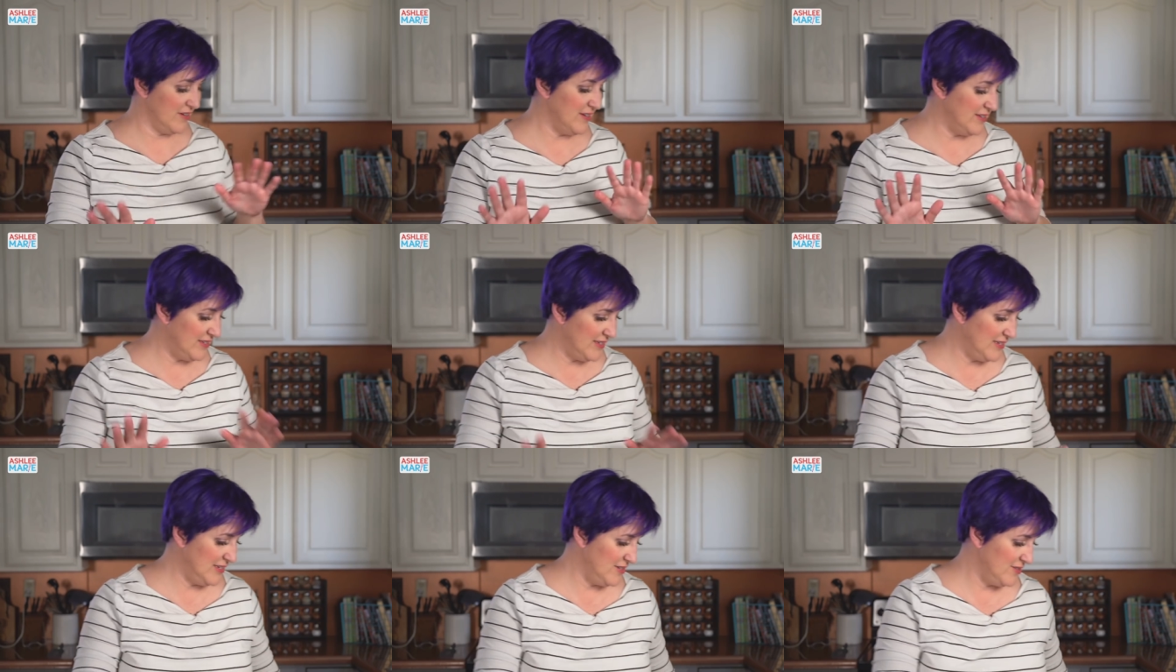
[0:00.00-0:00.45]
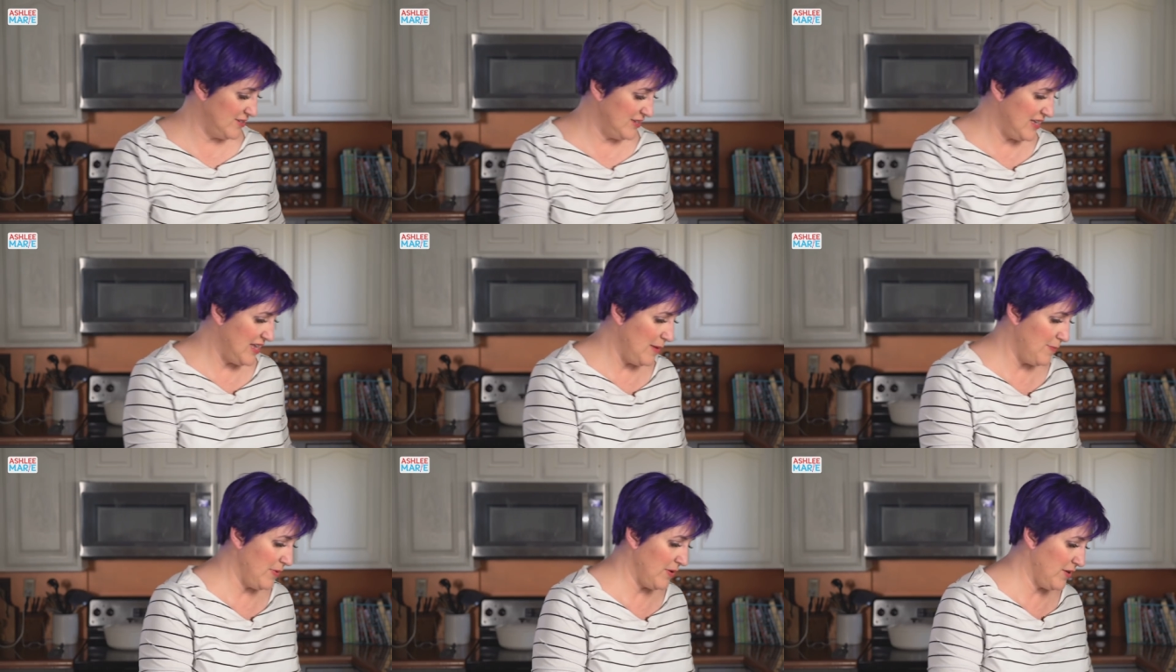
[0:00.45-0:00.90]
it's easier to
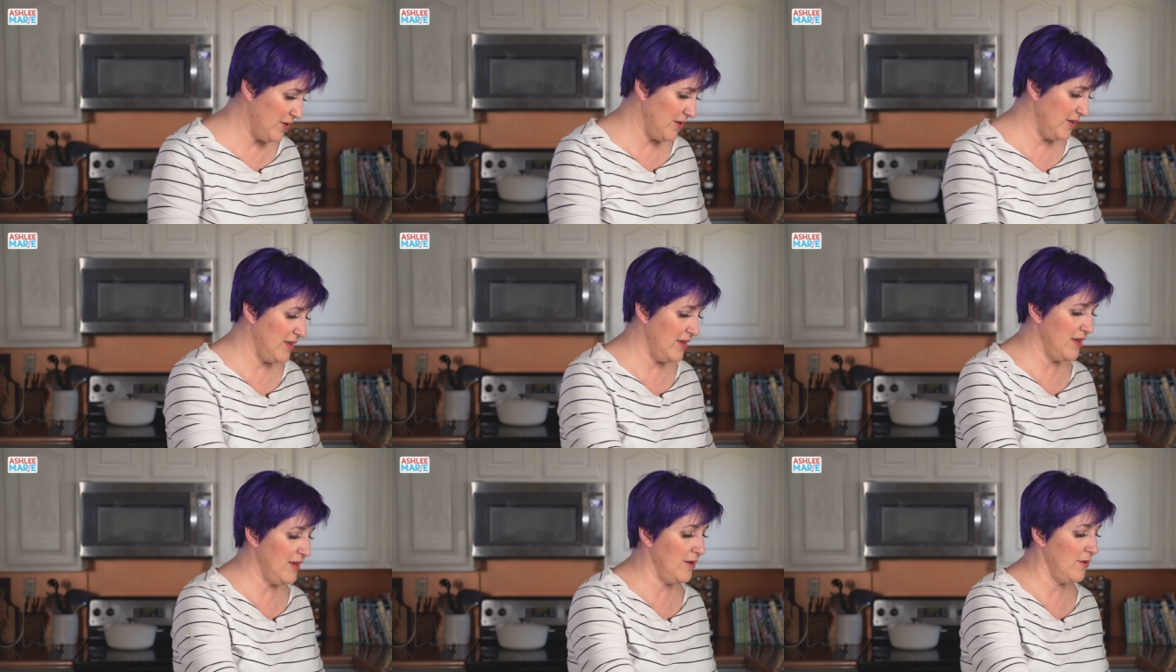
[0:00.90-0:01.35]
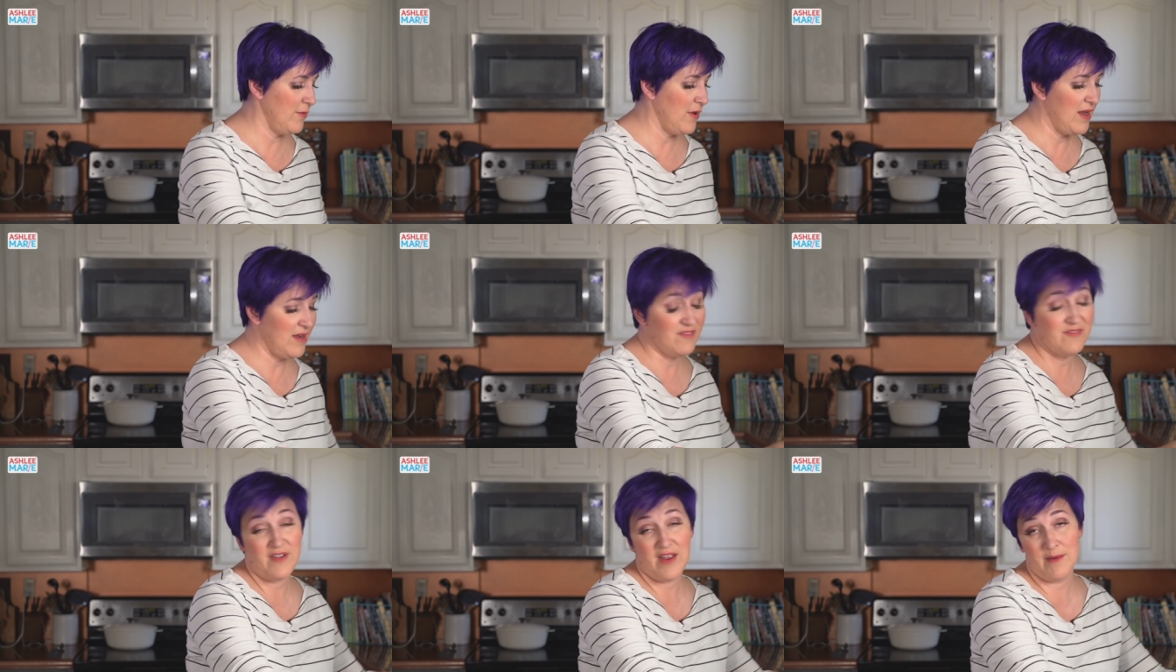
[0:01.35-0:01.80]
keep it cooking right
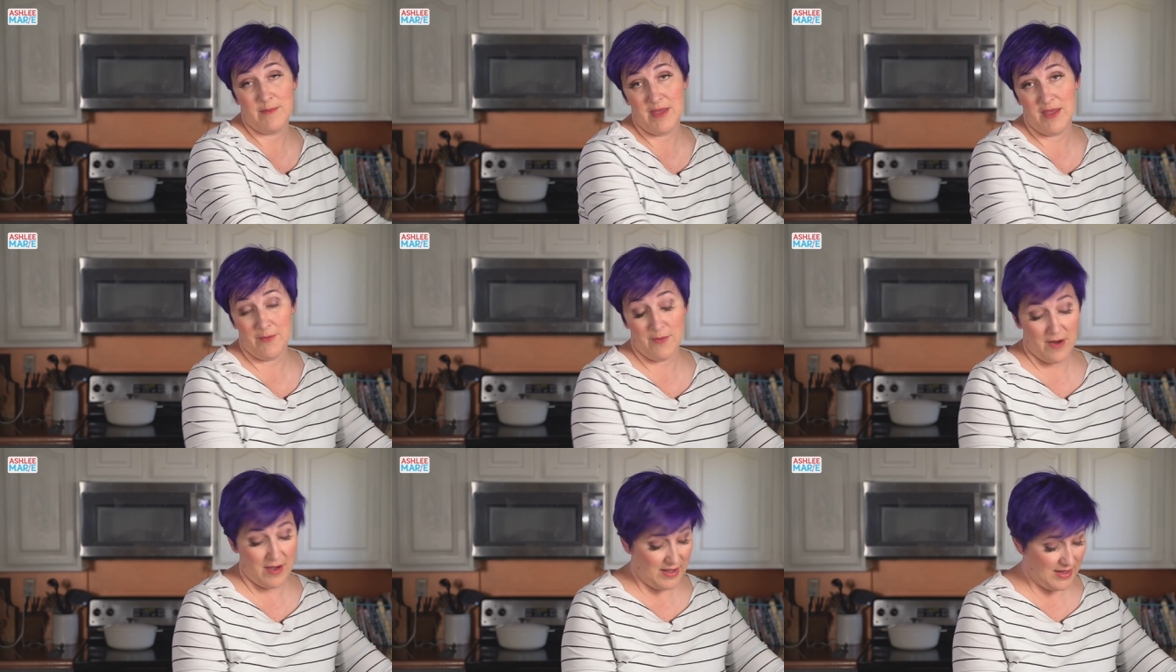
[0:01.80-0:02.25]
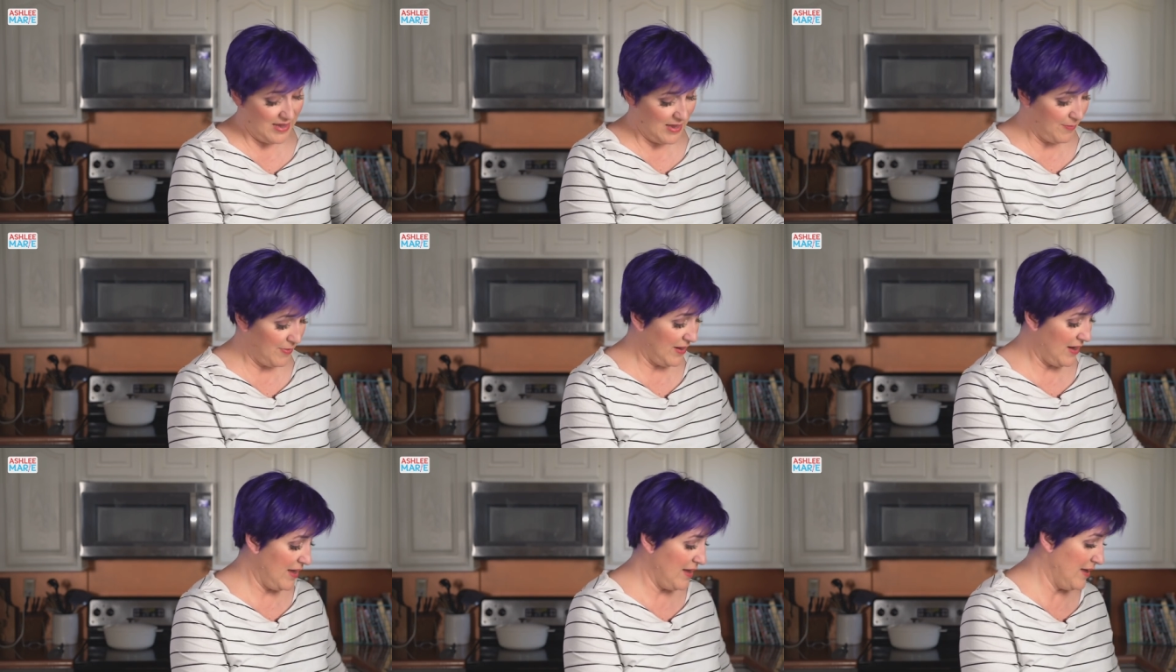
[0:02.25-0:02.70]
in front of me where I can keep
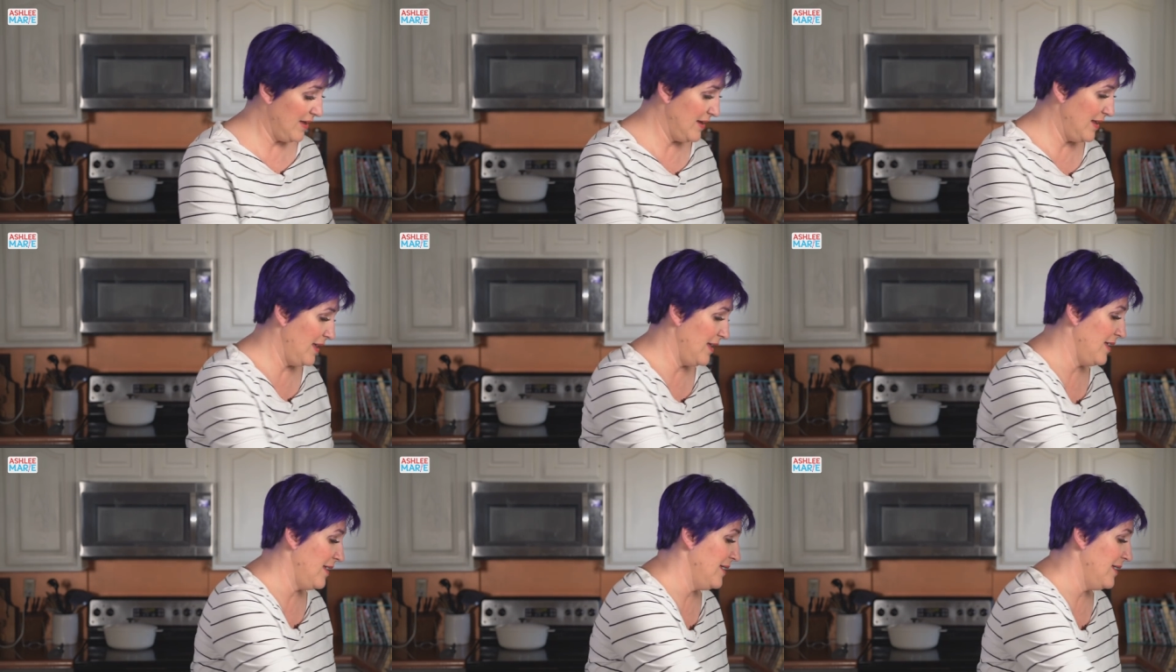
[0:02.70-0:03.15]
an eye on it.